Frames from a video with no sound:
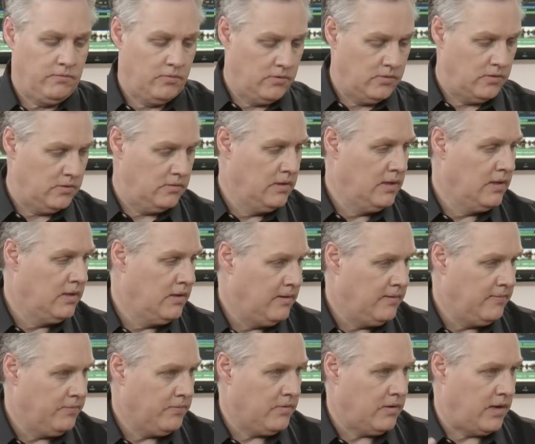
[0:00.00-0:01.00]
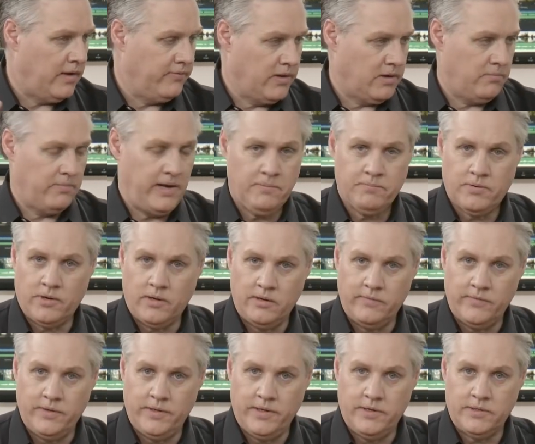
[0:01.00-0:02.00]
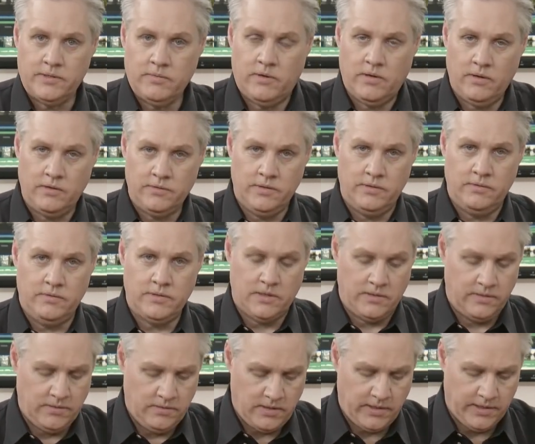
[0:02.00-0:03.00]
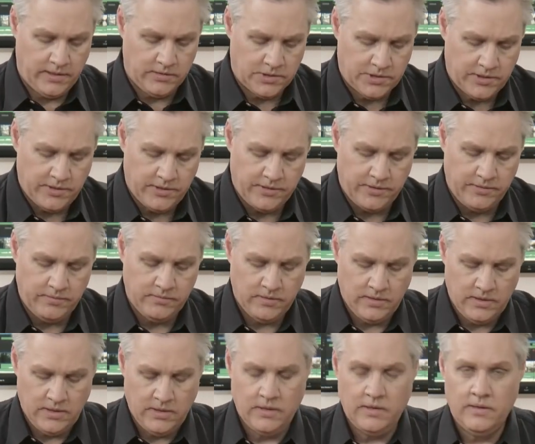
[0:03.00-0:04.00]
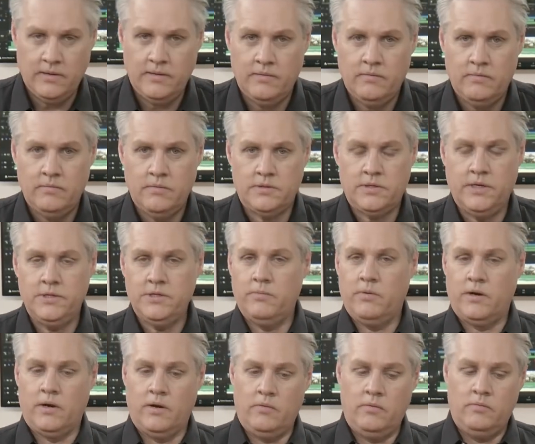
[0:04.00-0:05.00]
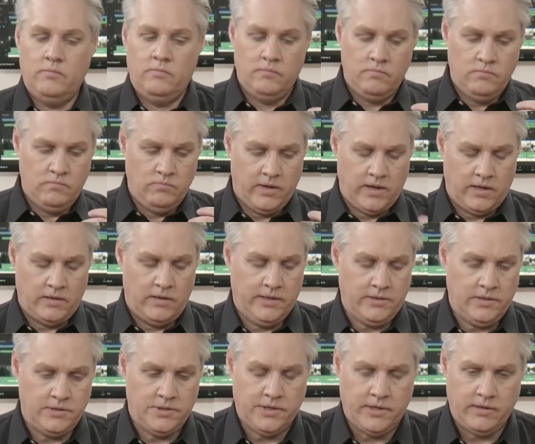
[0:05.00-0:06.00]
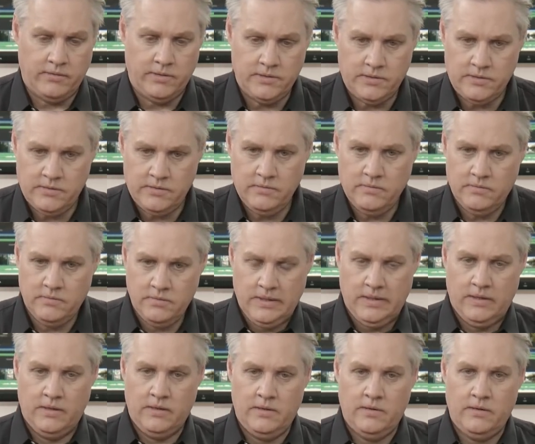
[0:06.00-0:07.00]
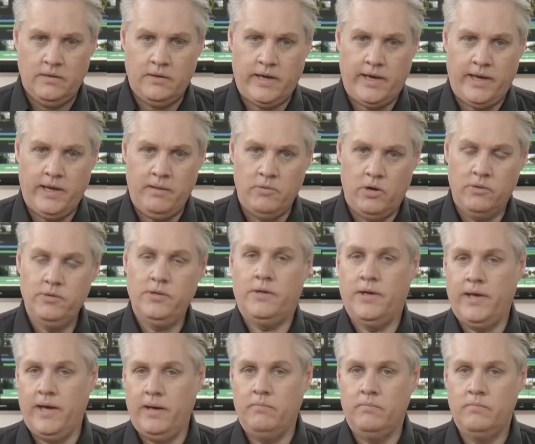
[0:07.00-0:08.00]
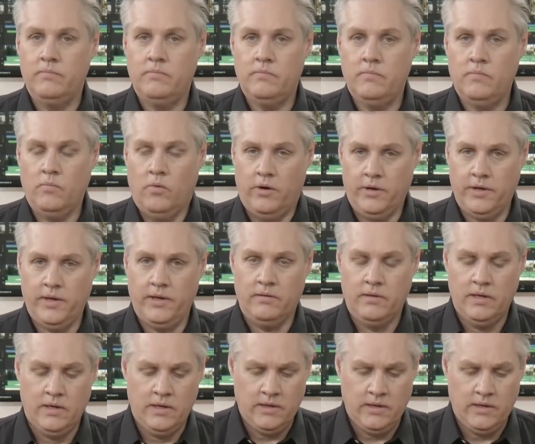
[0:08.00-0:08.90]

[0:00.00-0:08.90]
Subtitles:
RAW, I've got a Mac Pro over here. So what I'll do is I can show, essentially what I'd like to show is a multicam working.